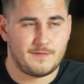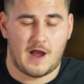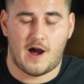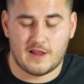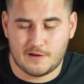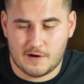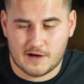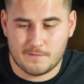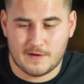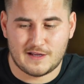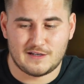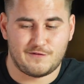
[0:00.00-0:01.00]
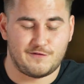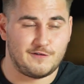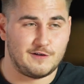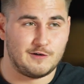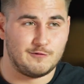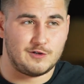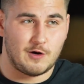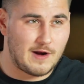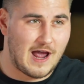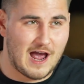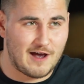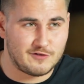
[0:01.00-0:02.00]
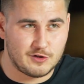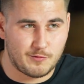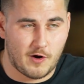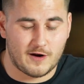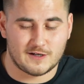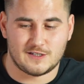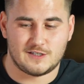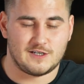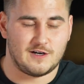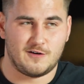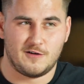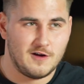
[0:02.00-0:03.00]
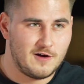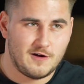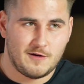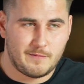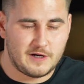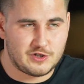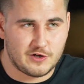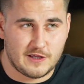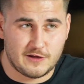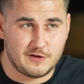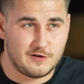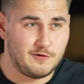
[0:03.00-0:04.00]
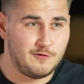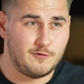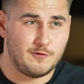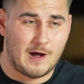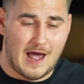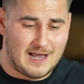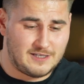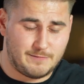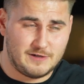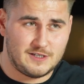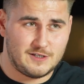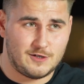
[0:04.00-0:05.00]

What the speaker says: I highly recommend, if you don't have two products to sell, make sure that you as a business